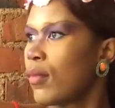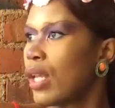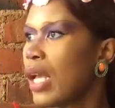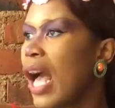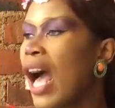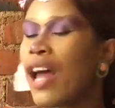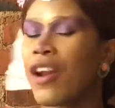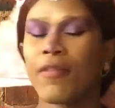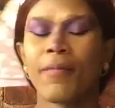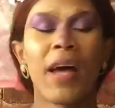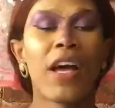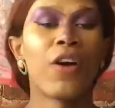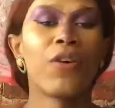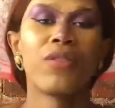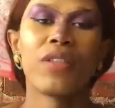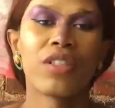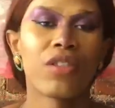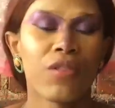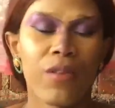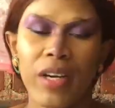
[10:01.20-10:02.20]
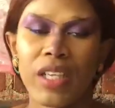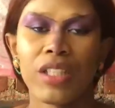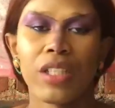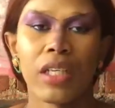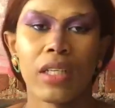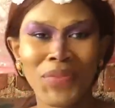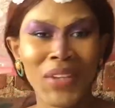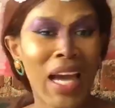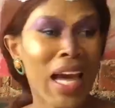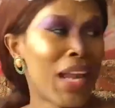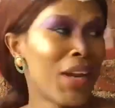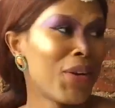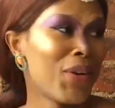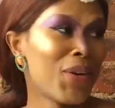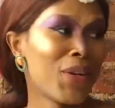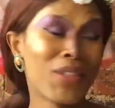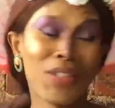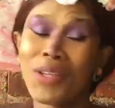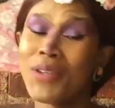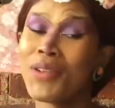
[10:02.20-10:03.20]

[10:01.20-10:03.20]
my own discretion. So those are